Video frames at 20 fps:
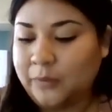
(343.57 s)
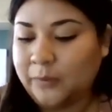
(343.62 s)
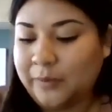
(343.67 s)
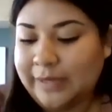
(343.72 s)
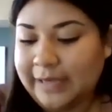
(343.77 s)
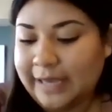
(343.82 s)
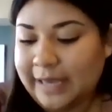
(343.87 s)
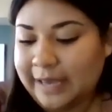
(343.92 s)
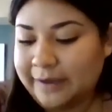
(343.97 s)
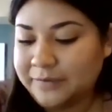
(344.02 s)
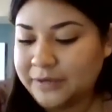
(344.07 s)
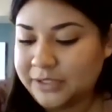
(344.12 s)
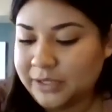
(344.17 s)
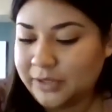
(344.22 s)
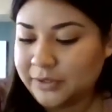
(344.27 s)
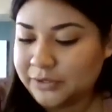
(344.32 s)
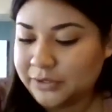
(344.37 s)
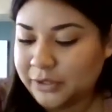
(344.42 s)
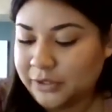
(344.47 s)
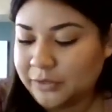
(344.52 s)
we have
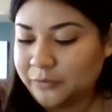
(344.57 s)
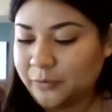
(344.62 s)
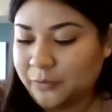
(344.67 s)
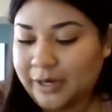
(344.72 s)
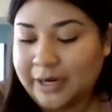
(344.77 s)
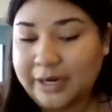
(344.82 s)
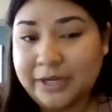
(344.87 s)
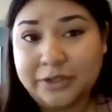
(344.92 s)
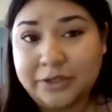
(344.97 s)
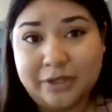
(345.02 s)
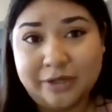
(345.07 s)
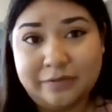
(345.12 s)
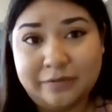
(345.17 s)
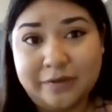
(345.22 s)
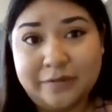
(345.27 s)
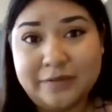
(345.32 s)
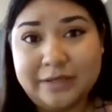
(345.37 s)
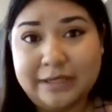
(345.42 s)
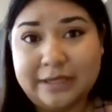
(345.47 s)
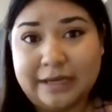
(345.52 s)
sheltered
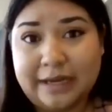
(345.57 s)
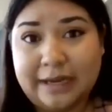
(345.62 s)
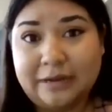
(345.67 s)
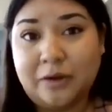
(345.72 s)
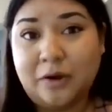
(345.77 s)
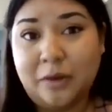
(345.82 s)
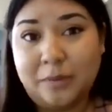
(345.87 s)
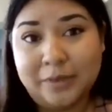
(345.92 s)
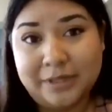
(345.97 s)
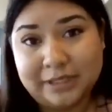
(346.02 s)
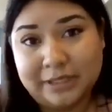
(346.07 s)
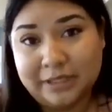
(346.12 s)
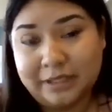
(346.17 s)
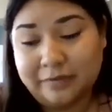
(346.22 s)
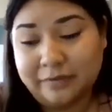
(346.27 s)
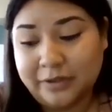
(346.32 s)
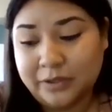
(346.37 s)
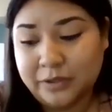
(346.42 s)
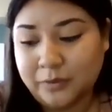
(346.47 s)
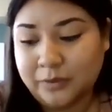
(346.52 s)
459 homeless
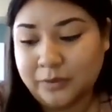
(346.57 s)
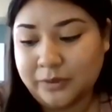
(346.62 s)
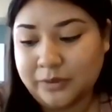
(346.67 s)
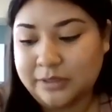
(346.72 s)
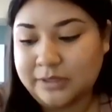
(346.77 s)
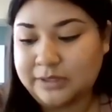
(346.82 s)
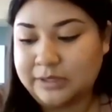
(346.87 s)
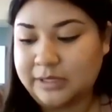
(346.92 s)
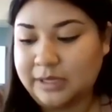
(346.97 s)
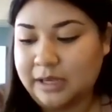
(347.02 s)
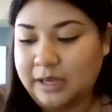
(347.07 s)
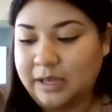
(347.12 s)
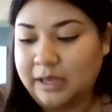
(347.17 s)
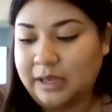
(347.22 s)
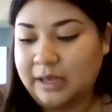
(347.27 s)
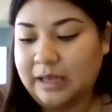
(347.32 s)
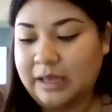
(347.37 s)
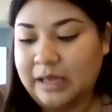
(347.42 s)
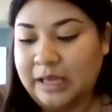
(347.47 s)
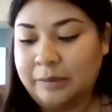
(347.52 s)
individuals,
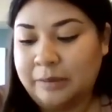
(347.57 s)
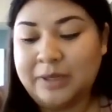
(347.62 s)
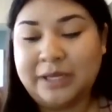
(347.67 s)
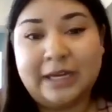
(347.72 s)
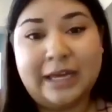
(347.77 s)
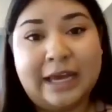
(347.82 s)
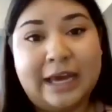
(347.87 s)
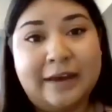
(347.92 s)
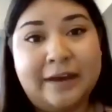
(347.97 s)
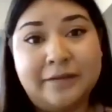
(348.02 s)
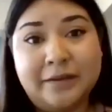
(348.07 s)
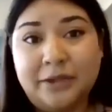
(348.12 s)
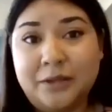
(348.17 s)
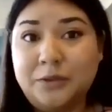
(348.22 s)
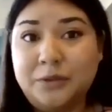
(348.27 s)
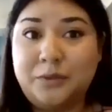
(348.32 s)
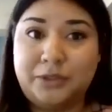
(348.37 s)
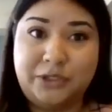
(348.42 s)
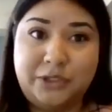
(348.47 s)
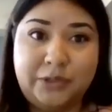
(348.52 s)
and half of
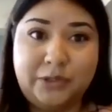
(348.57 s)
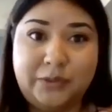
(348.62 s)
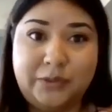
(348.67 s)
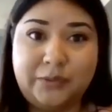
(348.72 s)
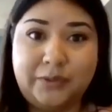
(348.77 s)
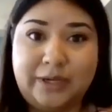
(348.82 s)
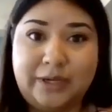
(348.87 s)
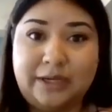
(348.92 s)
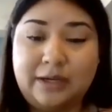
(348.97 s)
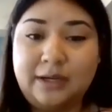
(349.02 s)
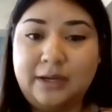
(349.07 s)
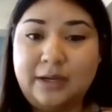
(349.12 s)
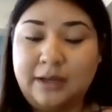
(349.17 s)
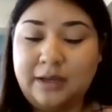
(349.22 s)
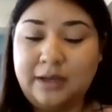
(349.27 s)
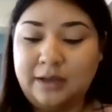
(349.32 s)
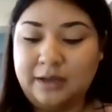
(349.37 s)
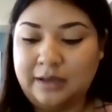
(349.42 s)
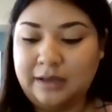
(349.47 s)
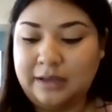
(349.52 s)
those were children.
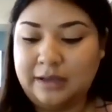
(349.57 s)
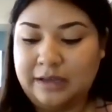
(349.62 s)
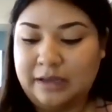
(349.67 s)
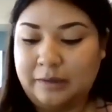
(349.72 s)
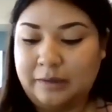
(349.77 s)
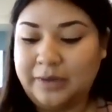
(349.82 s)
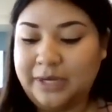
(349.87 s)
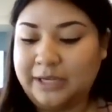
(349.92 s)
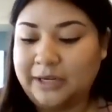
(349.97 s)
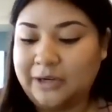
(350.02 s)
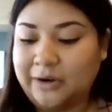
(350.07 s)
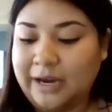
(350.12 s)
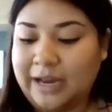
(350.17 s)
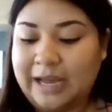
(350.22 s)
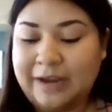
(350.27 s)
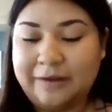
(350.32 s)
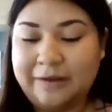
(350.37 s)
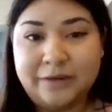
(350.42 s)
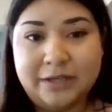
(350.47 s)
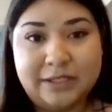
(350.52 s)
And our
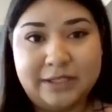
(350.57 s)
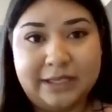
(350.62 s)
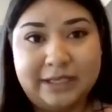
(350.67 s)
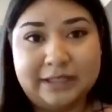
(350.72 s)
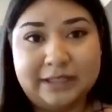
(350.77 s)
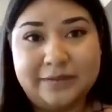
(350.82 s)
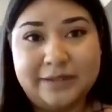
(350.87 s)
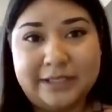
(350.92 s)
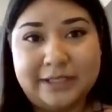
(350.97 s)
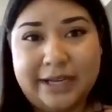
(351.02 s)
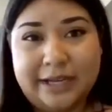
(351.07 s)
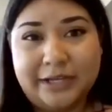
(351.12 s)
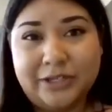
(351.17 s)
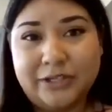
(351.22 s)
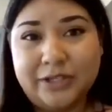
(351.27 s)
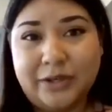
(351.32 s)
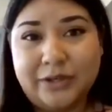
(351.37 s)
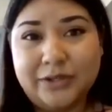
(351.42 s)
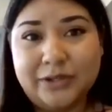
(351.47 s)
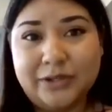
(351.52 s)
average length of stay in
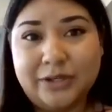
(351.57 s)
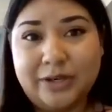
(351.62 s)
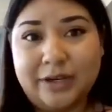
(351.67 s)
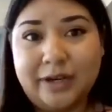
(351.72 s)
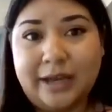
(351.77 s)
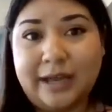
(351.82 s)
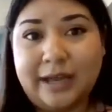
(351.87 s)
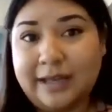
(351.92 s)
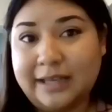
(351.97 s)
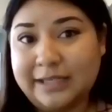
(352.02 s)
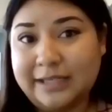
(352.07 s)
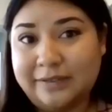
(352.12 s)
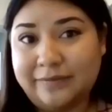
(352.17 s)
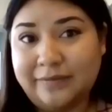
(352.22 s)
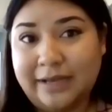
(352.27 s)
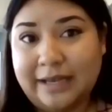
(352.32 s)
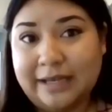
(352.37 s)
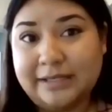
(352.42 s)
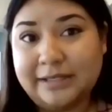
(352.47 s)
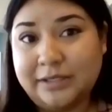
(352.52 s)
shelter at
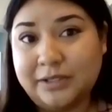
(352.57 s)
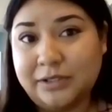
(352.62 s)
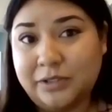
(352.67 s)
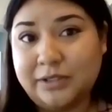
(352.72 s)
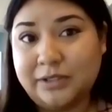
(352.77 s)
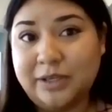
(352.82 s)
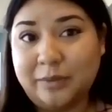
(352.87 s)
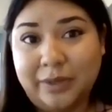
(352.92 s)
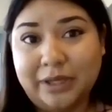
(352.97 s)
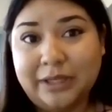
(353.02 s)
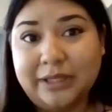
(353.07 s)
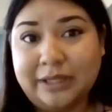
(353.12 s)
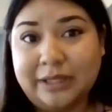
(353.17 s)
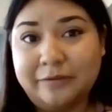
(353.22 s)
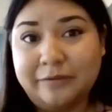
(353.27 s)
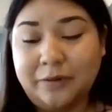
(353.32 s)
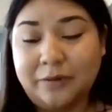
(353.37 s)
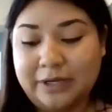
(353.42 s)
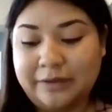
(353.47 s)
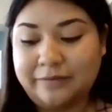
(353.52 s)
SVS is typically
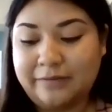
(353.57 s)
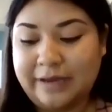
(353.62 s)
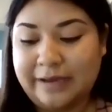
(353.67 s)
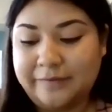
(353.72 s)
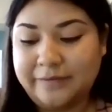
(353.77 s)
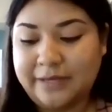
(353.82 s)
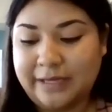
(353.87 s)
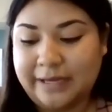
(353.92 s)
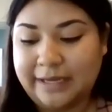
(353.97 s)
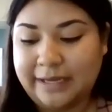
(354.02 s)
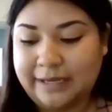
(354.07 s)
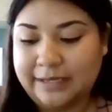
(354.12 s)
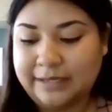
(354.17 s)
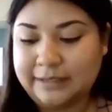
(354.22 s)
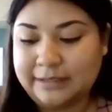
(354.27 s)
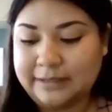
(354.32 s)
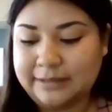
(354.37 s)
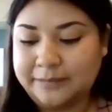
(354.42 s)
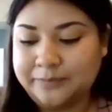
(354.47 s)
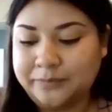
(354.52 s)
45
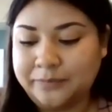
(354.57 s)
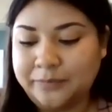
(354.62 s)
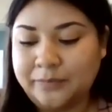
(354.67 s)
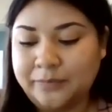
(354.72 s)
days.